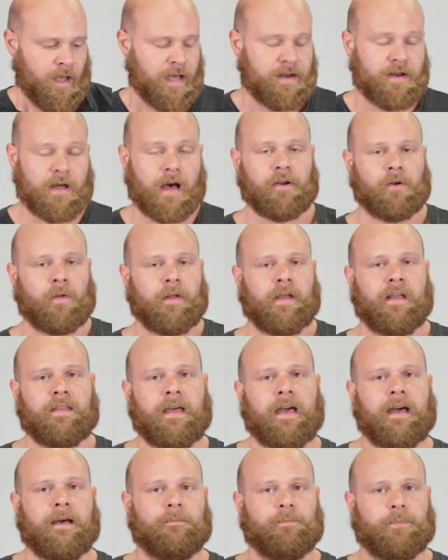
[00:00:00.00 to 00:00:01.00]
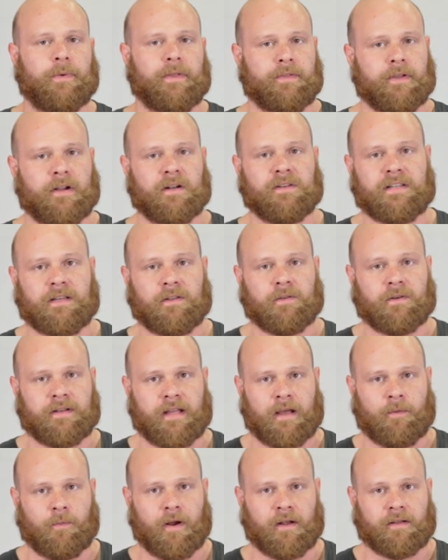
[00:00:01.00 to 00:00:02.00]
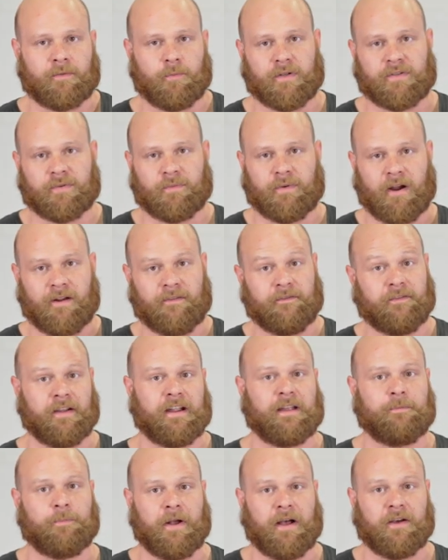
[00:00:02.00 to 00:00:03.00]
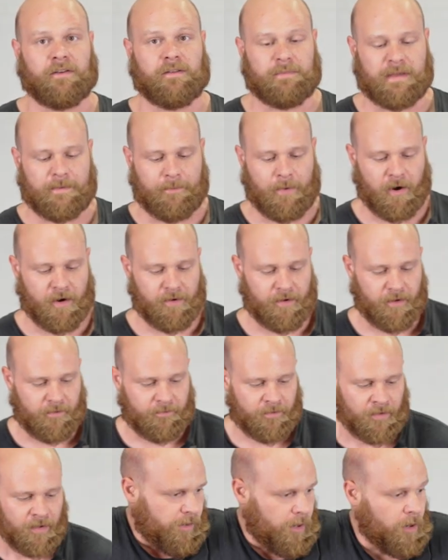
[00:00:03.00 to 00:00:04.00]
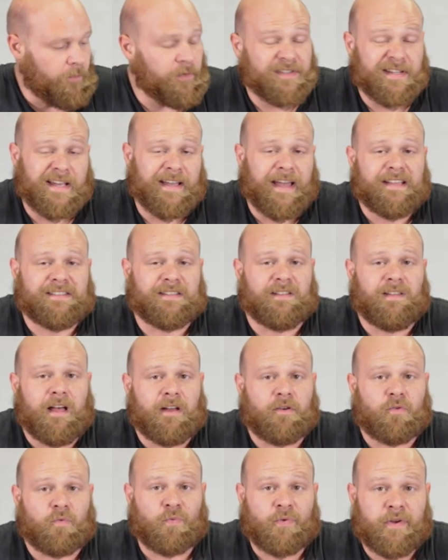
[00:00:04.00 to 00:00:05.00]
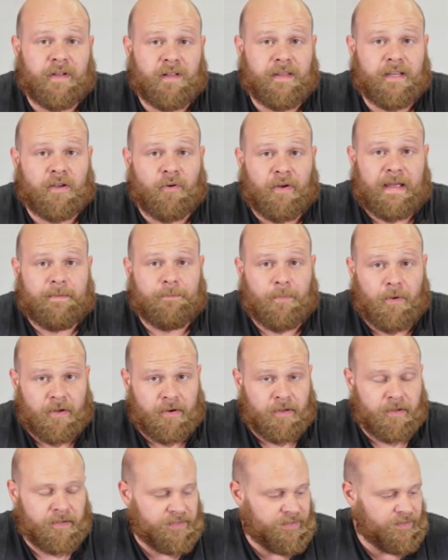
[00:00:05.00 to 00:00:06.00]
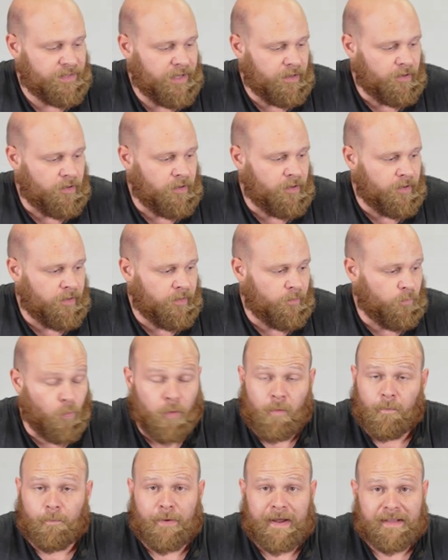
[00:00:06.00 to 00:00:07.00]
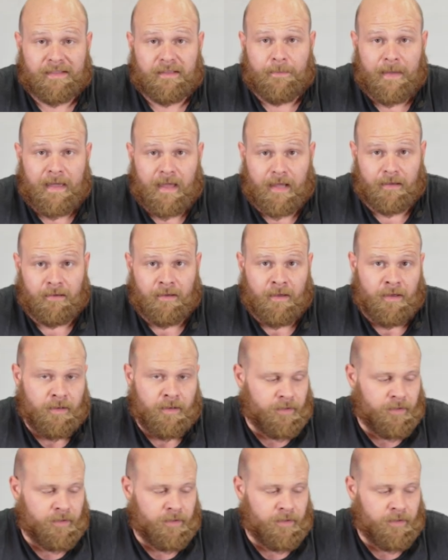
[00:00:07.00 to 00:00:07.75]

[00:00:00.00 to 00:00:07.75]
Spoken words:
And not only that, but their dealer network, which we are very proud to be part of. Overtake has a lot of really great products that won't break the bank.